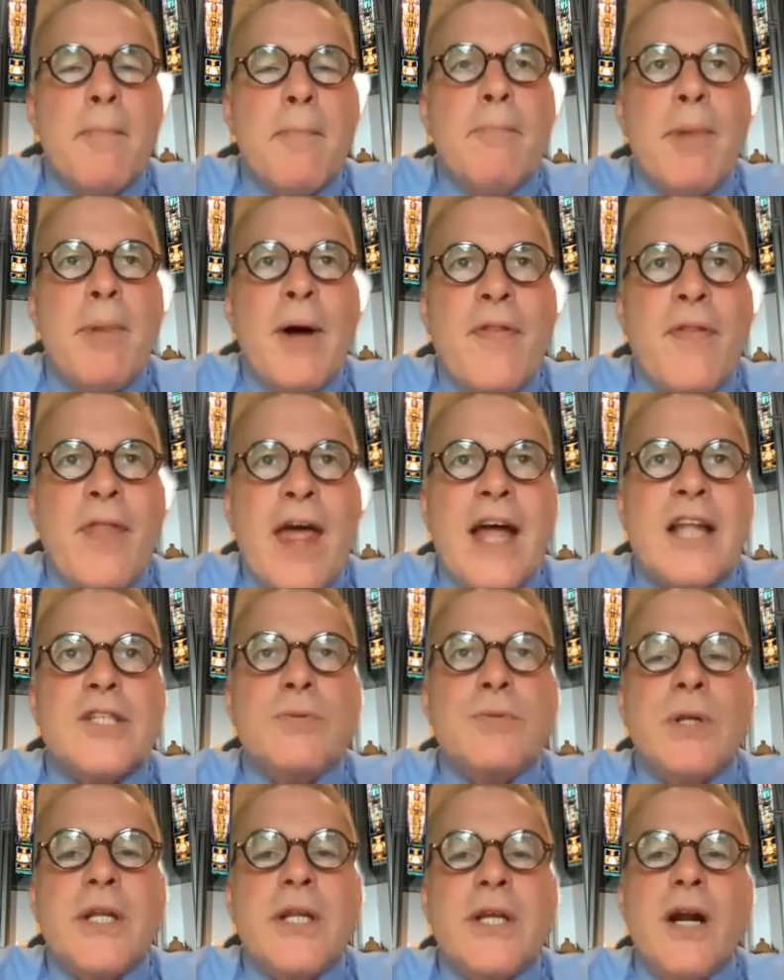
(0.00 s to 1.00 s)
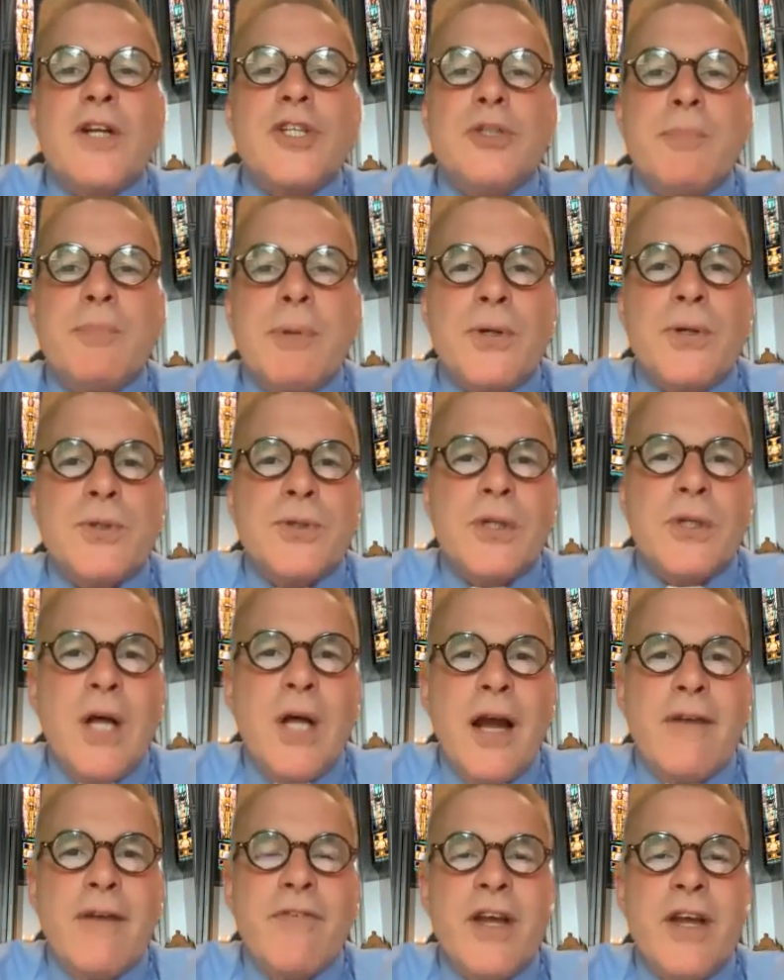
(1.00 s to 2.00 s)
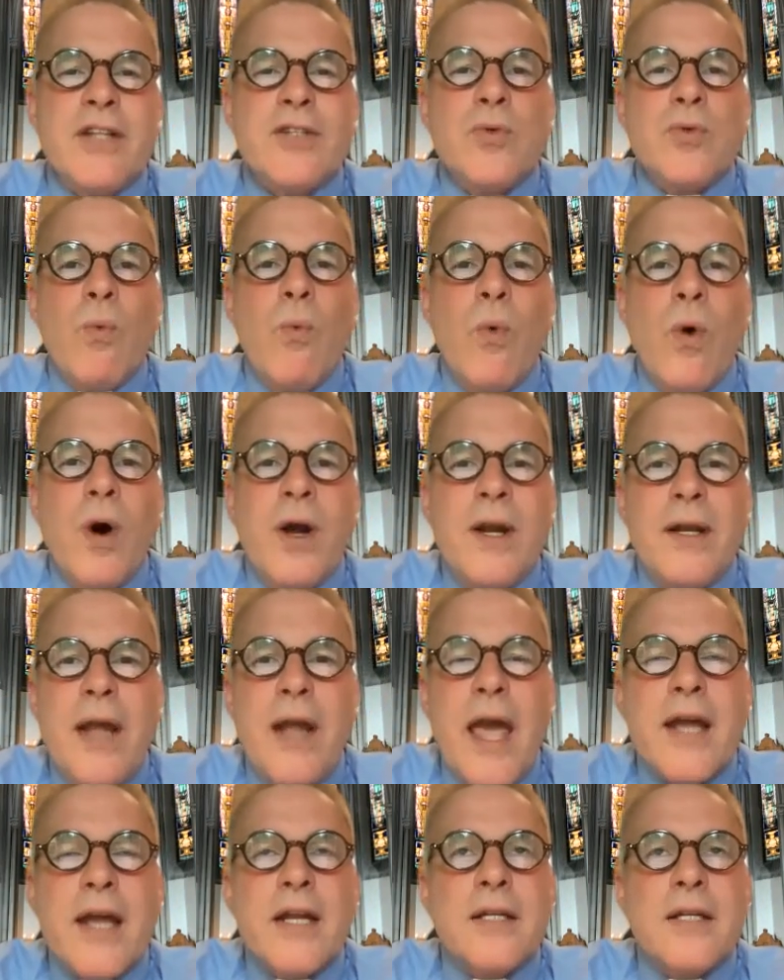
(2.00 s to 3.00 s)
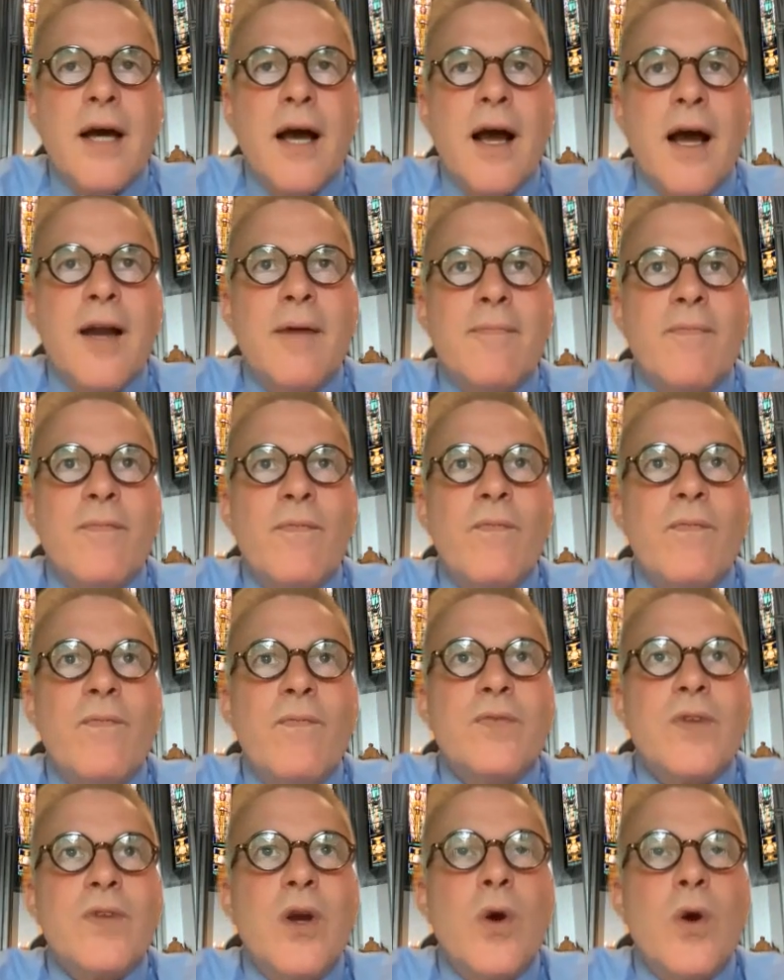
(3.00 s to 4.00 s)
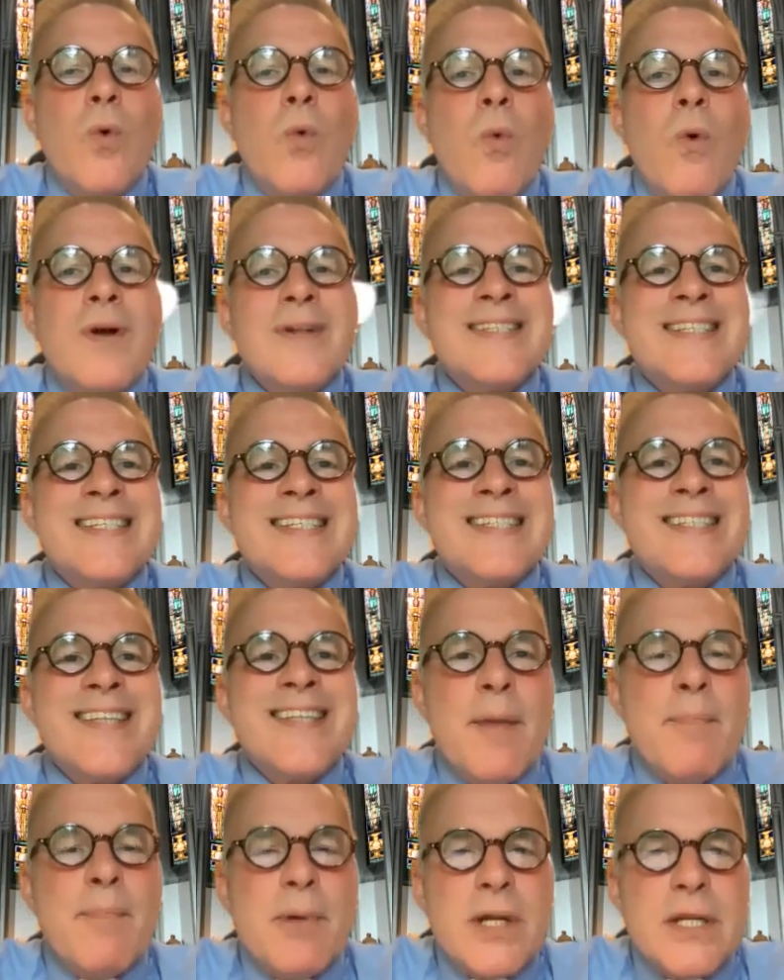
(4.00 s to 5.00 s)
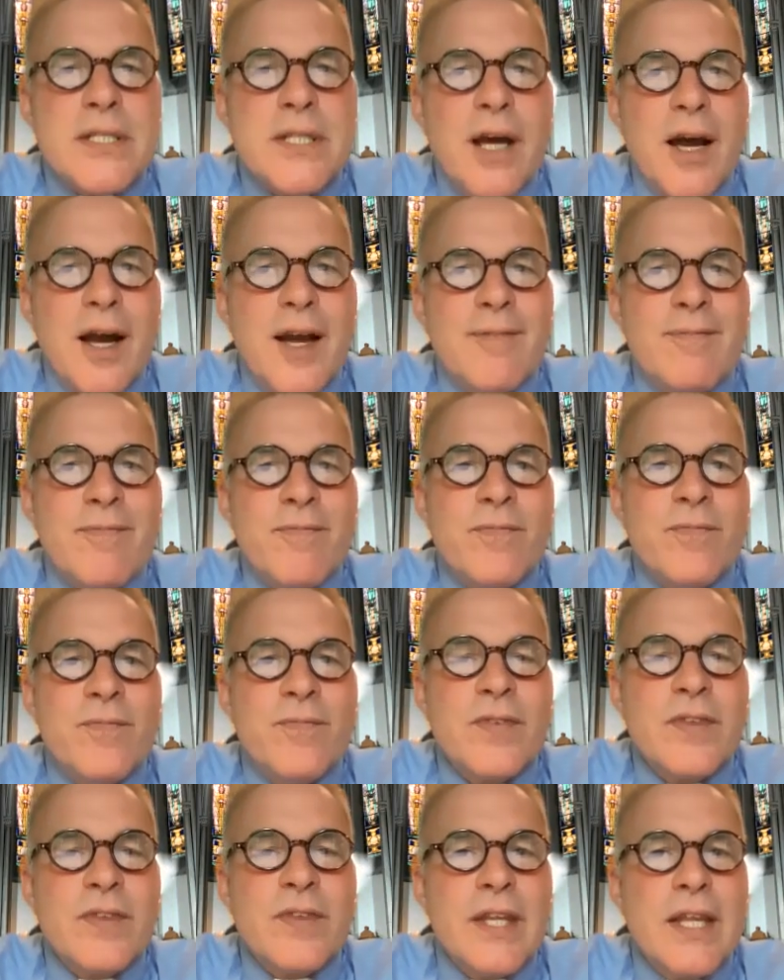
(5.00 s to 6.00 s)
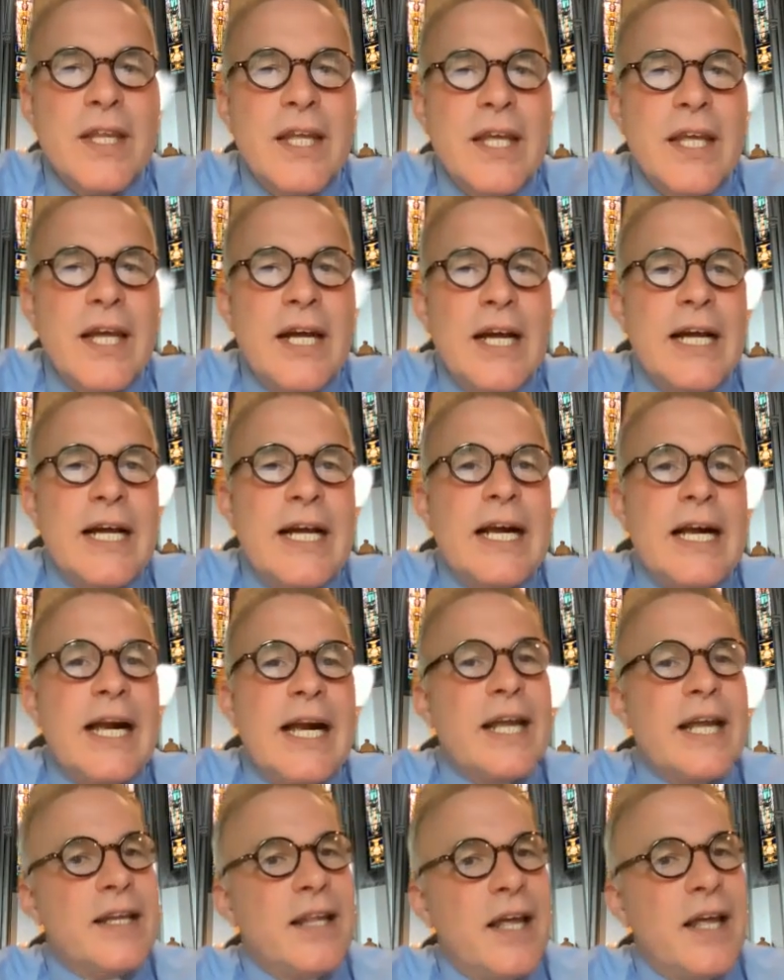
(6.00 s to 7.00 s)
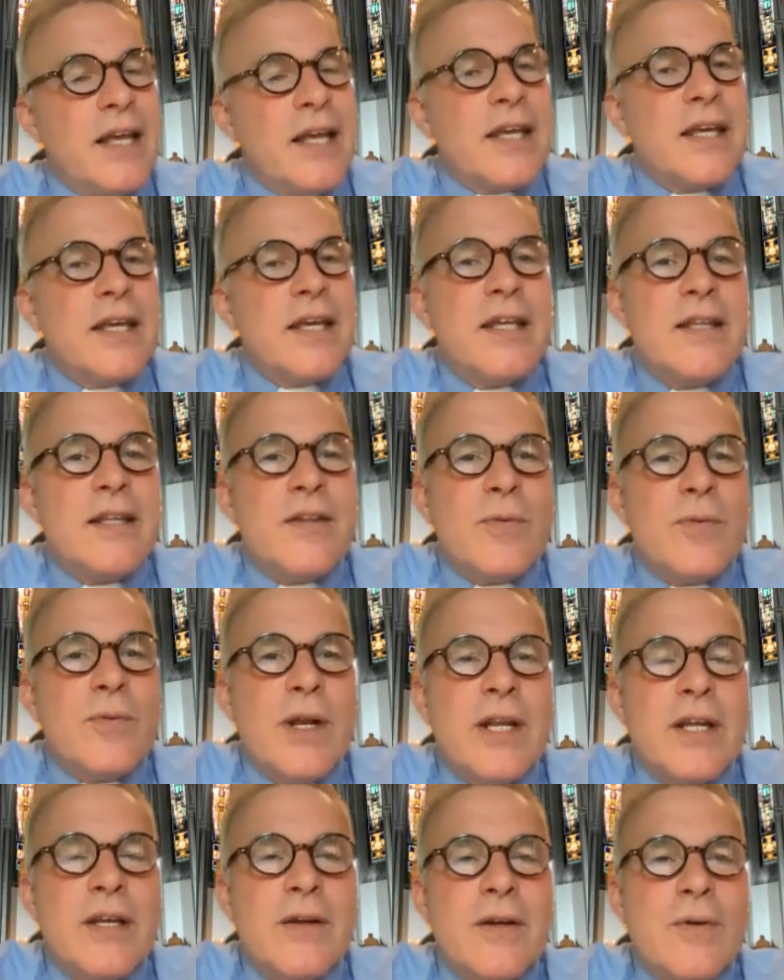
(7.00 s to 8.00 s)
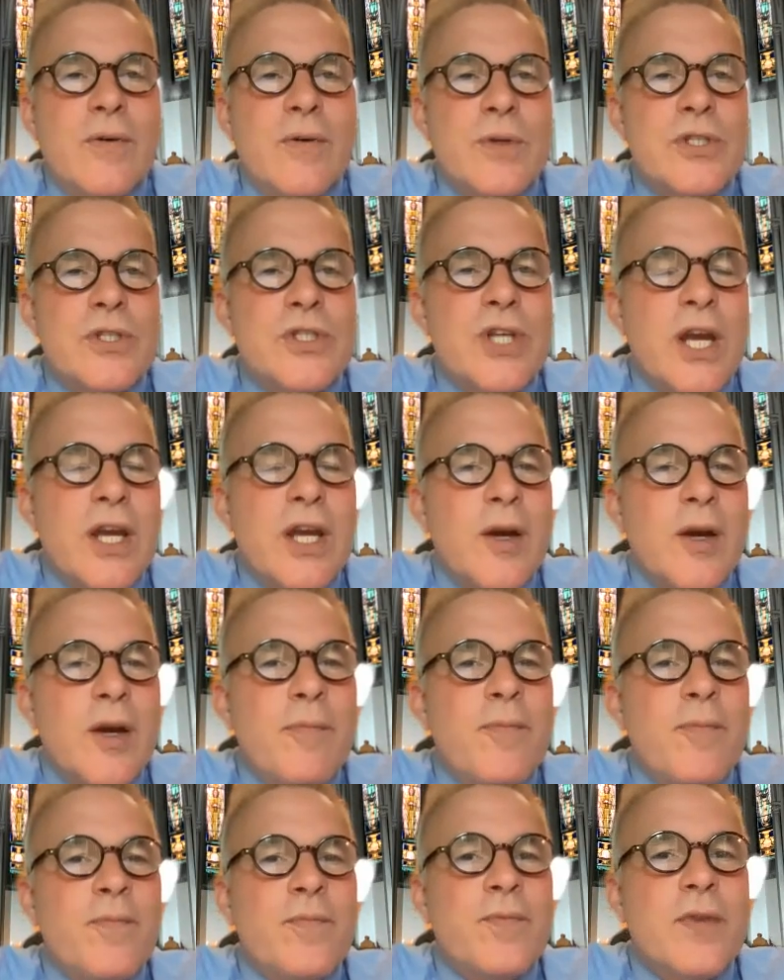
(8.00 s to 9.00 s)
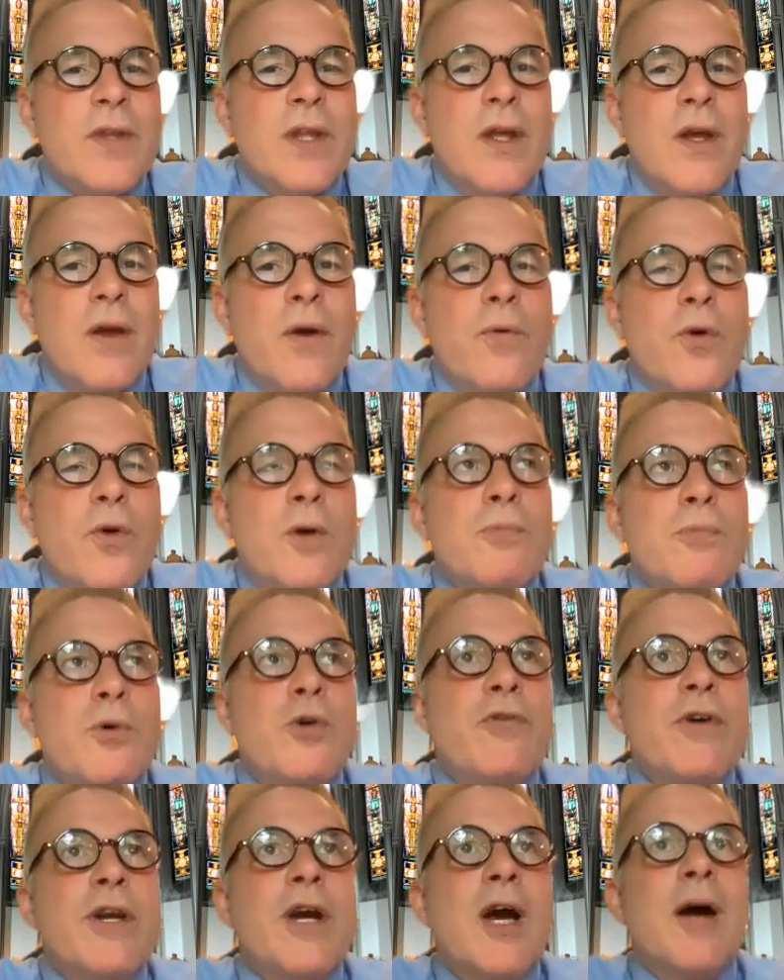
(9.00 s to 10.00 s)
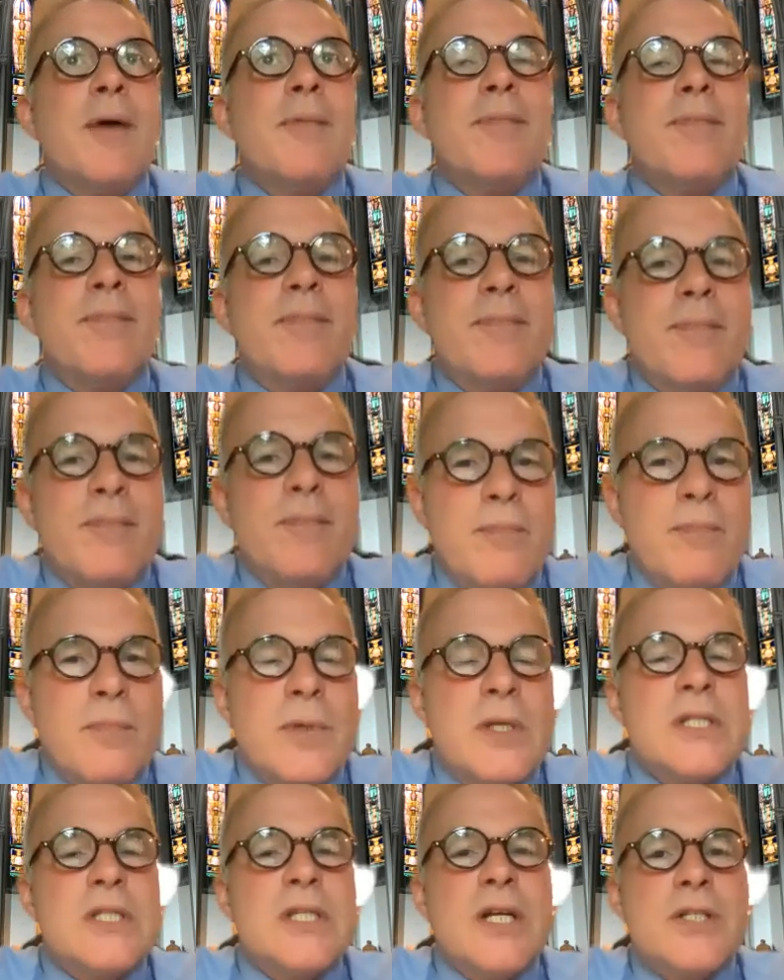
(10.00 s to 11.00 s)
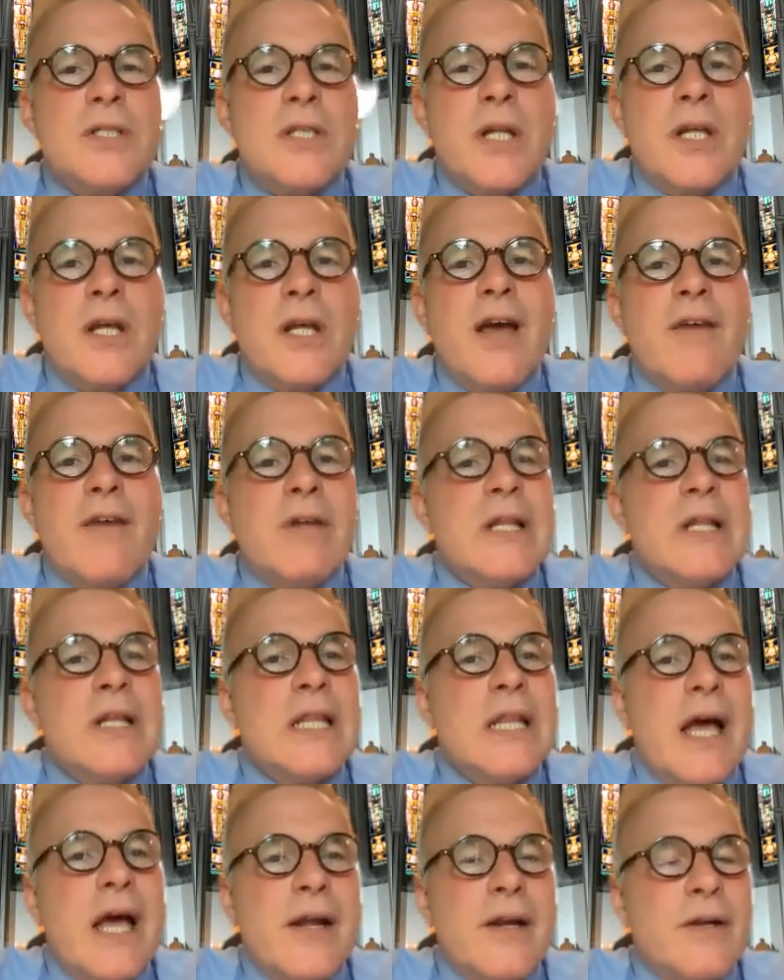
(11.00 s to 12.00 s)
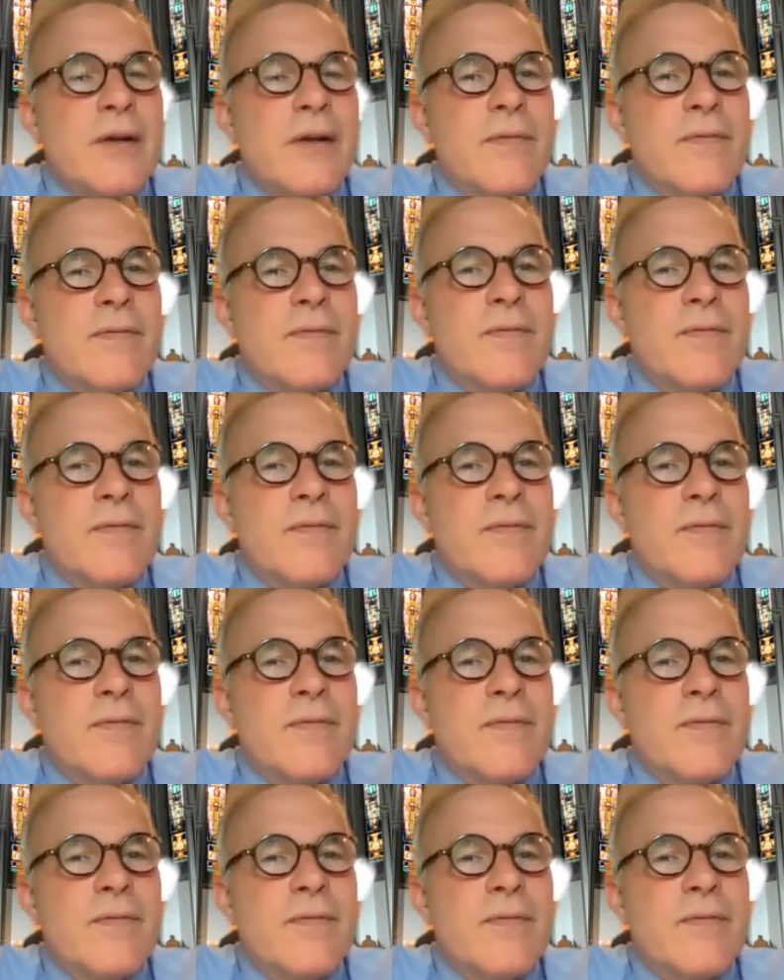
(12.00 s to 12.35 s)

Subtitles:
But that's really our spiritual life. It's one day at a time, one step at a time. And like in the reading with Jacob, we're moving up, essentially a heavenly ladder.